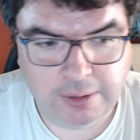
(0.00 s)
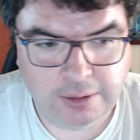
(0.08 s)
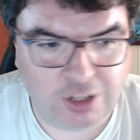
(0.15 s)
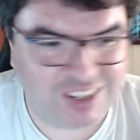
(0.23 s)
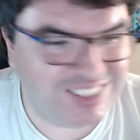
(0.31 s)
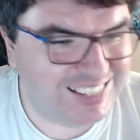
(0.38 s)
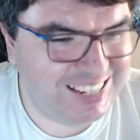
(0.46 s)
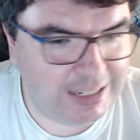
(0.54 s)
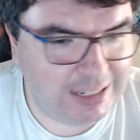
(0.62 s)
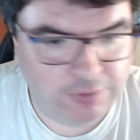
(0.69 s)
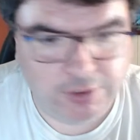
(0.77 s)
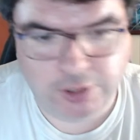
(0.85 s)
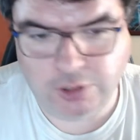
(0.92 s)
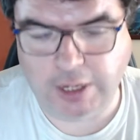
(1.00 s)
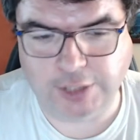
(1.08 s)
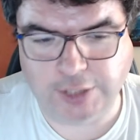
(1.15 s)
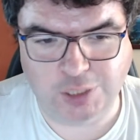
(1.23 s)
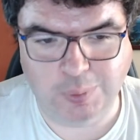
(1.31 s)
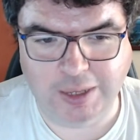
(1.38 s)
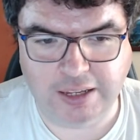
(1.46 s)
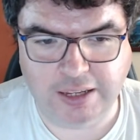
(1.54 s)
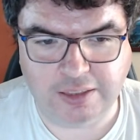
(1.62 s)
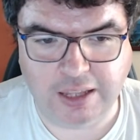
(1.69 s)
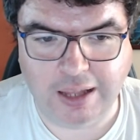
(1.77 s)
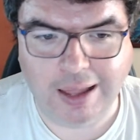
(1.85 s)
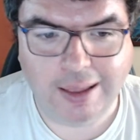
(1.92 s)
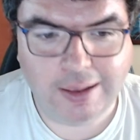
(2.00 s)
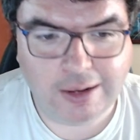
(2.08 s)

Darlene giving her thoughts on making the